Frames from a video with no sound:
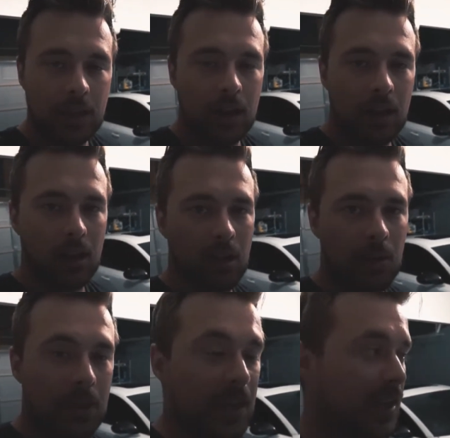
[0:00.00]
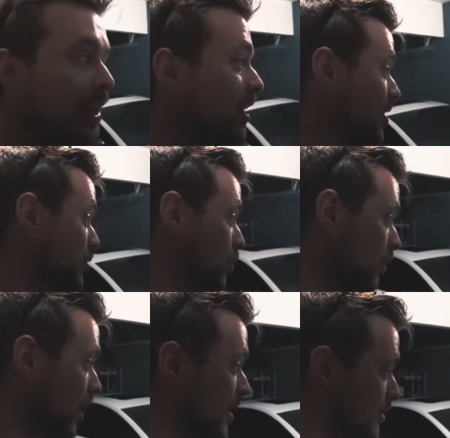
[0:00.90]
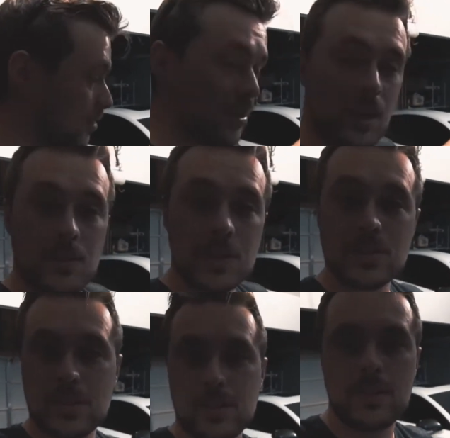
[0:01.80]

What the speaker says: It is white, obviously.